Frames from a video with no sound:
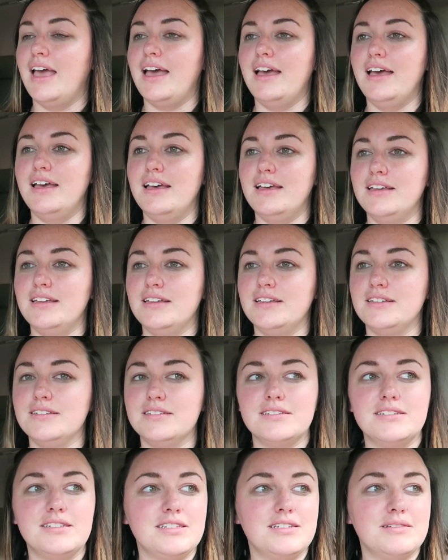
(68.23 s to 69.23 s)

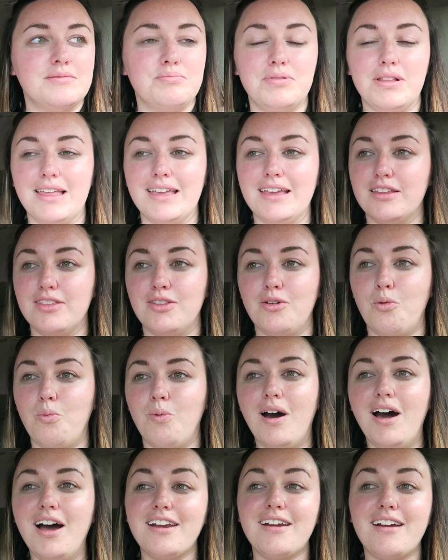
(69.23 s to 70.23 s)
and play on the
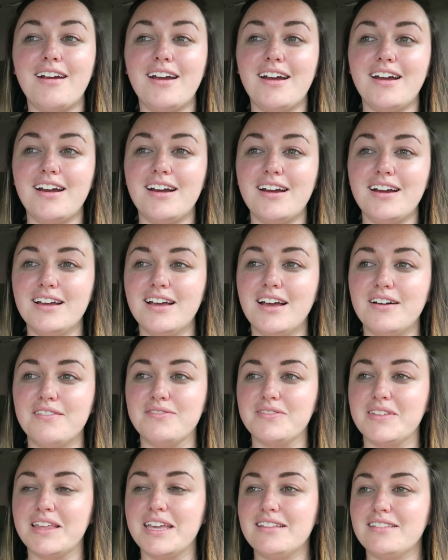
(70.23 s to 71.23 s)
water
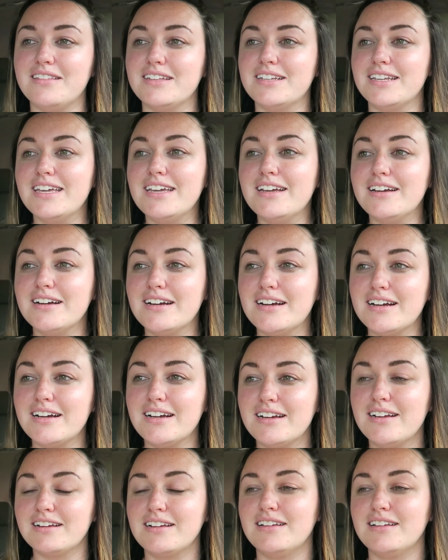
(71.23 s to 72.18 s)
of Lake Lanier.